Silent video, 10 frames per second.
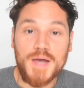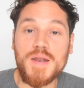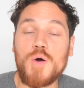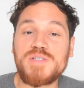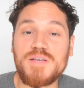
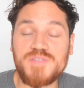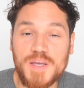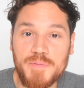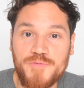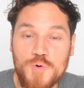Now, as I've
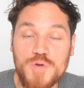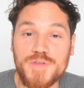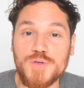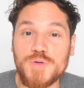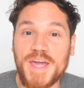said before,
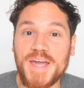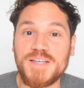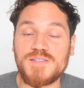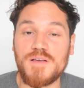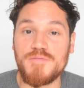the UK
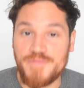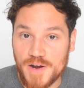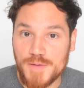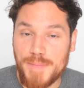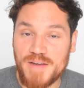is
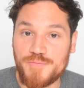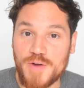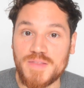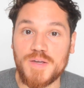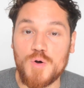very pet
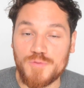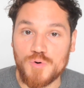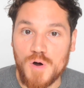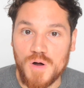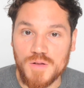friendly
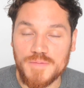overall.